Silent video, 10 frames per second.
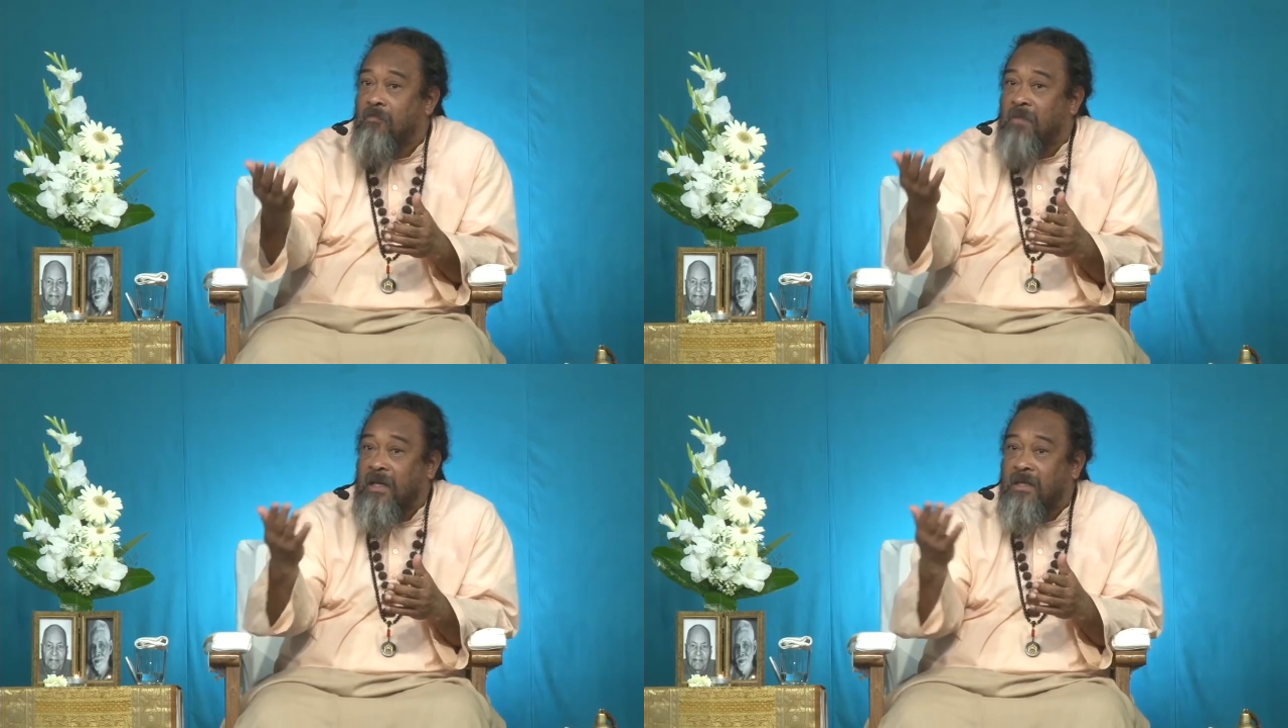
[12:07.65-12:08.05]

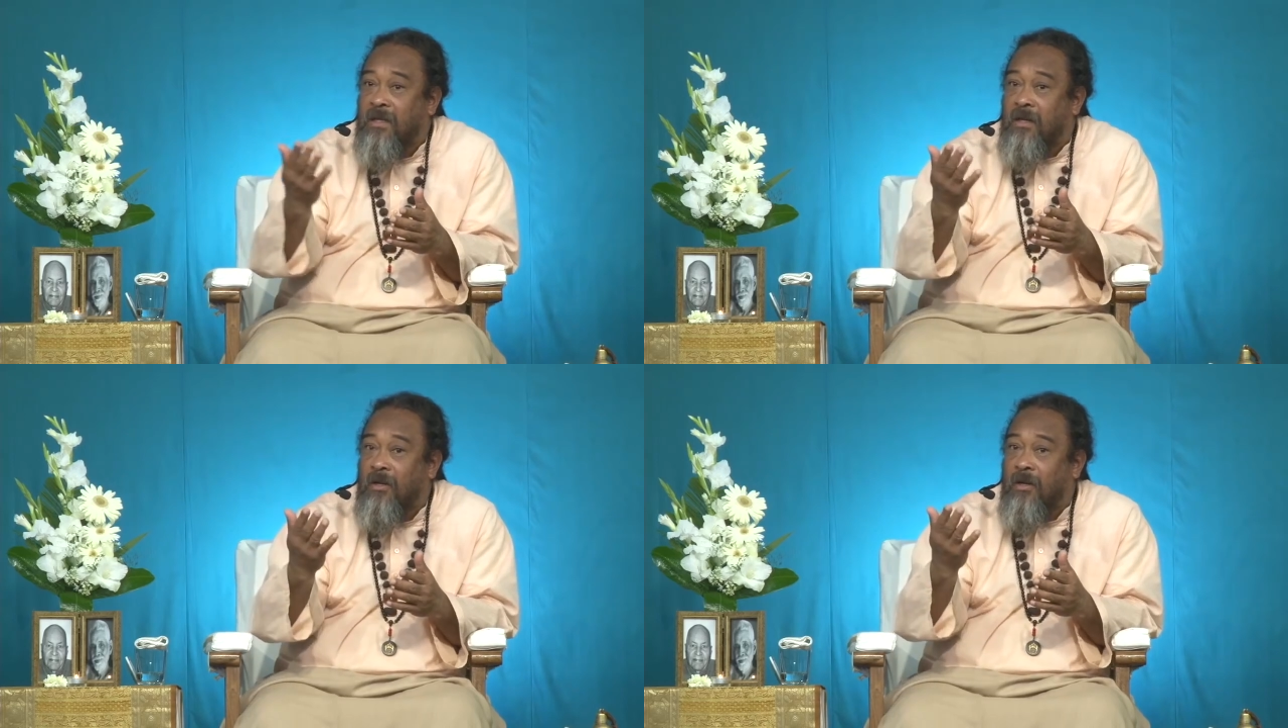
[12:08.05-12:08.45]
But
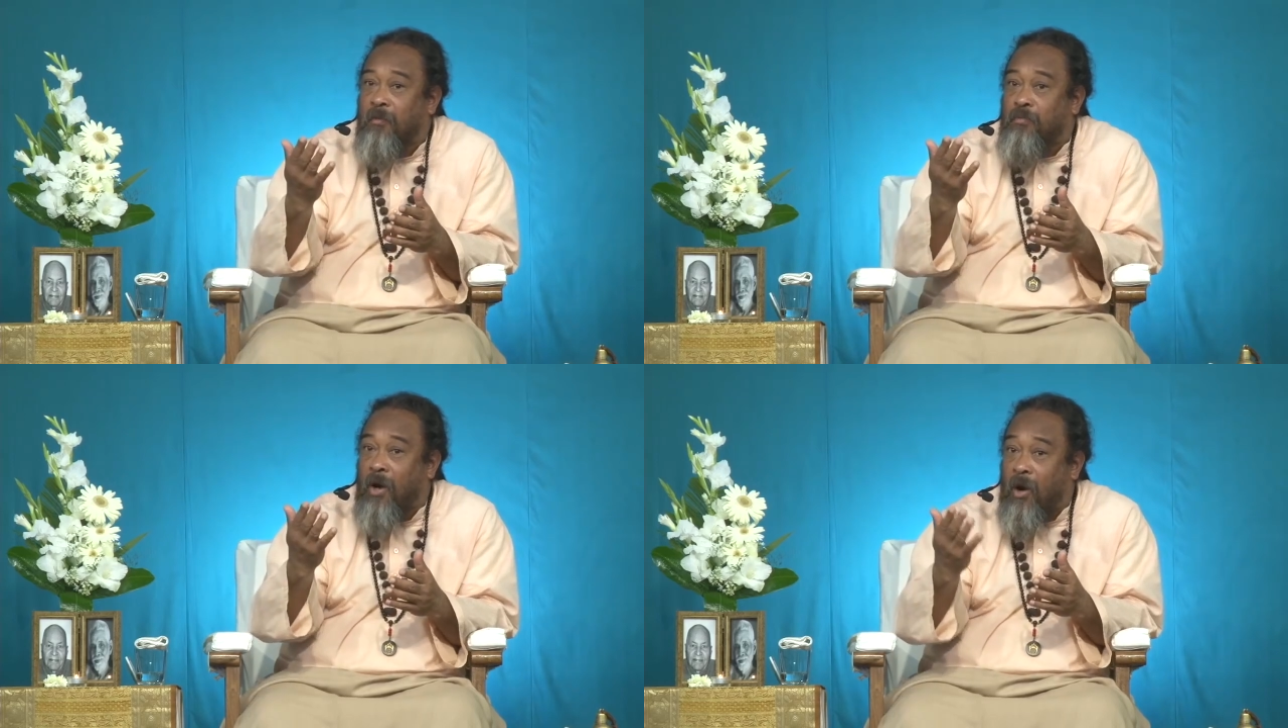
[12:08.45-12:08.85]

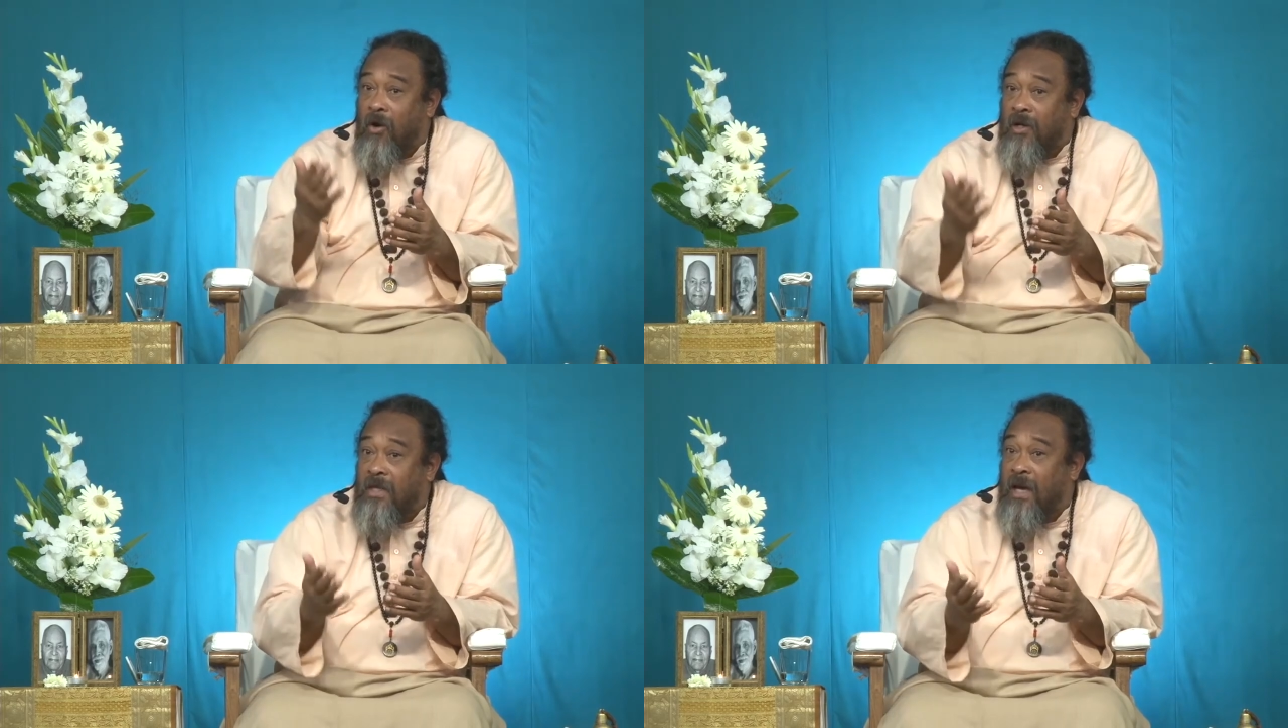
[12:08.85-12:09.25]

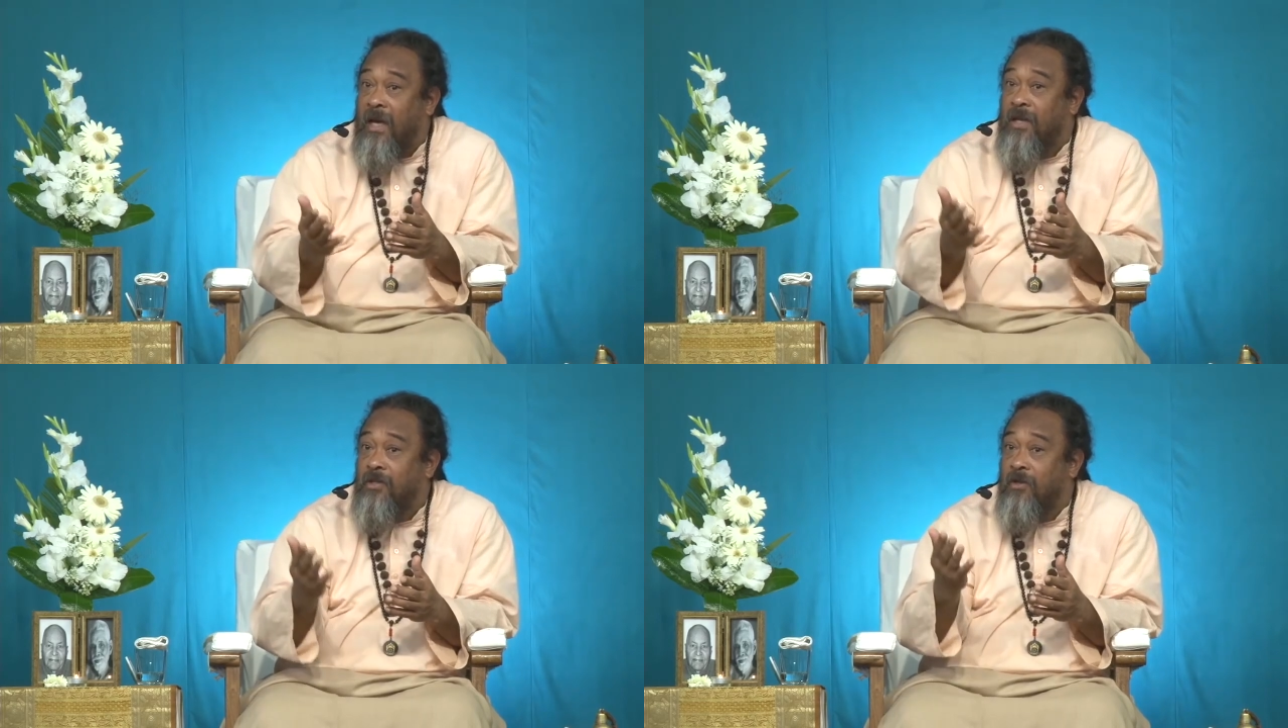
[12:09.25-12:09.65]

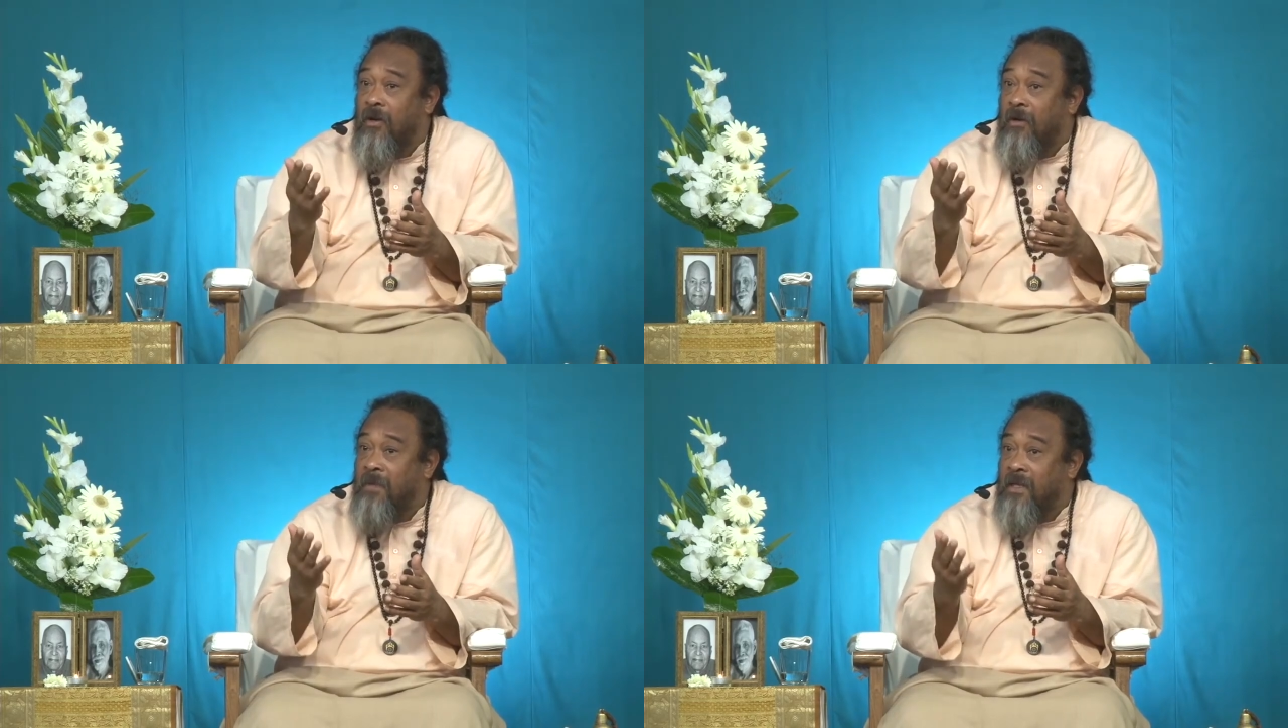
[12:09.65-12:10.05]
prioritize
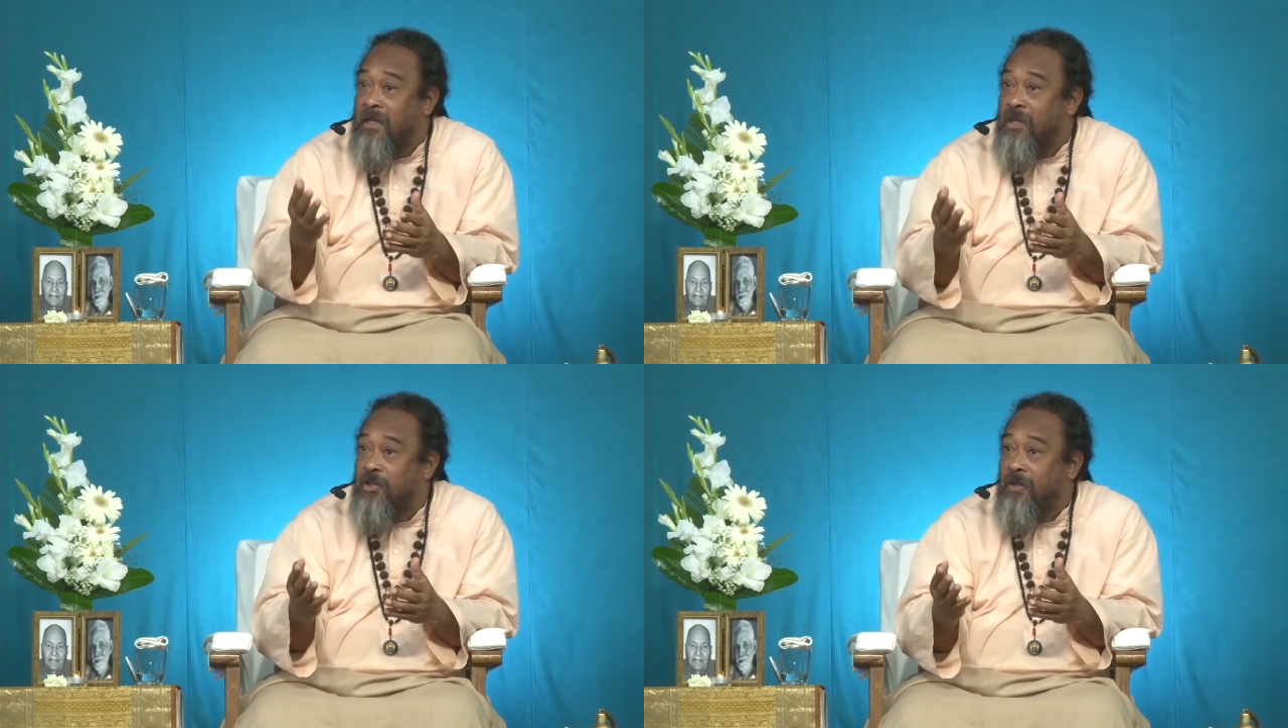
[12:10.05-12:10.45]
your
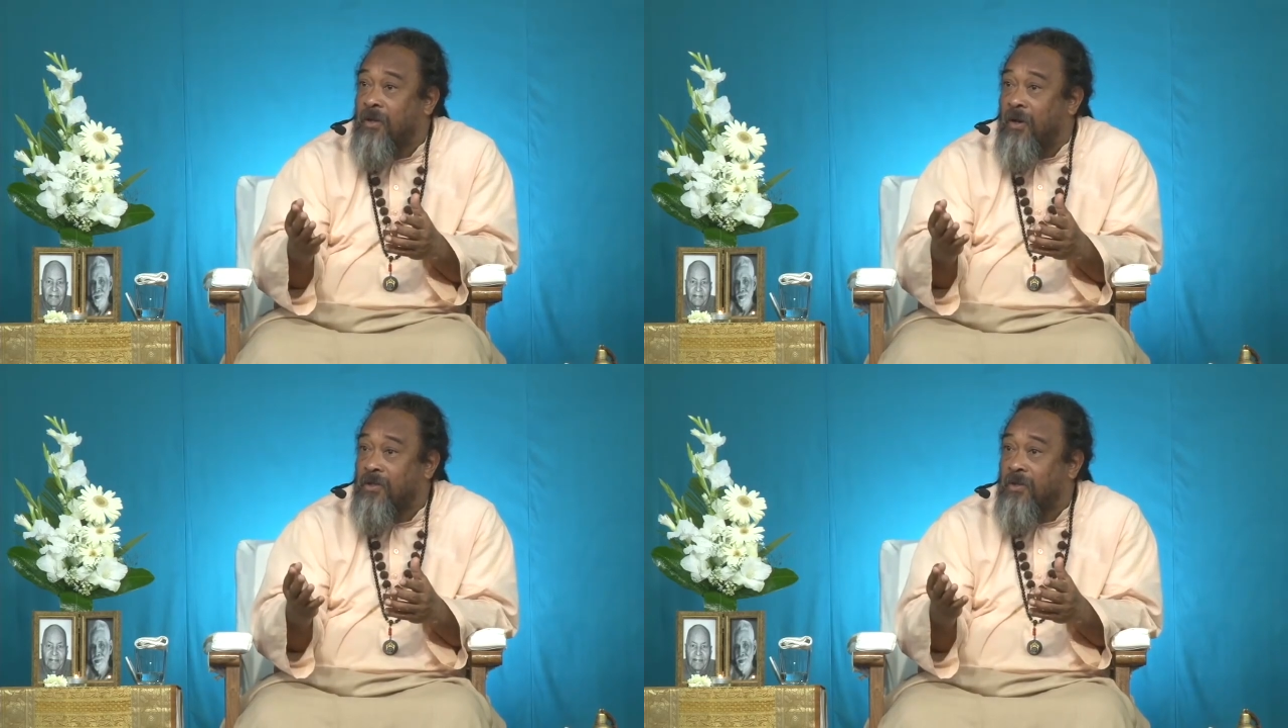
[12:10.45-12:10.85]
meditation
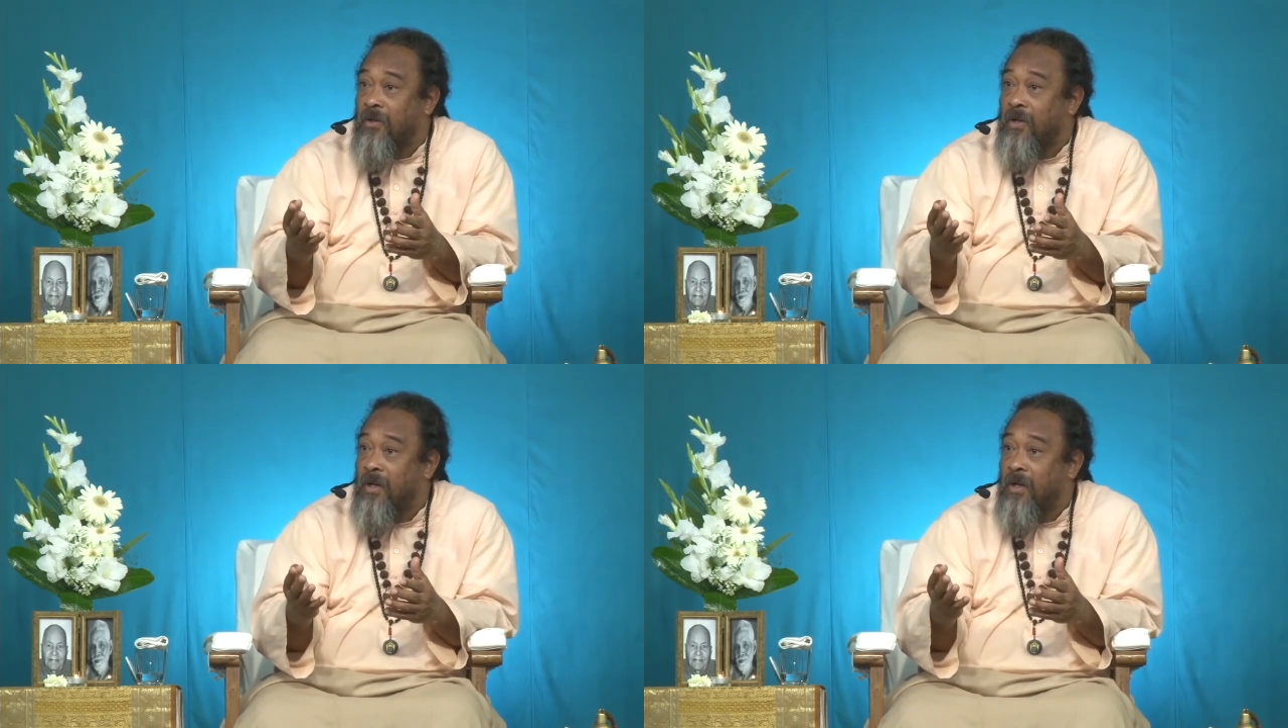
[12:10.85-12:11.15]
also.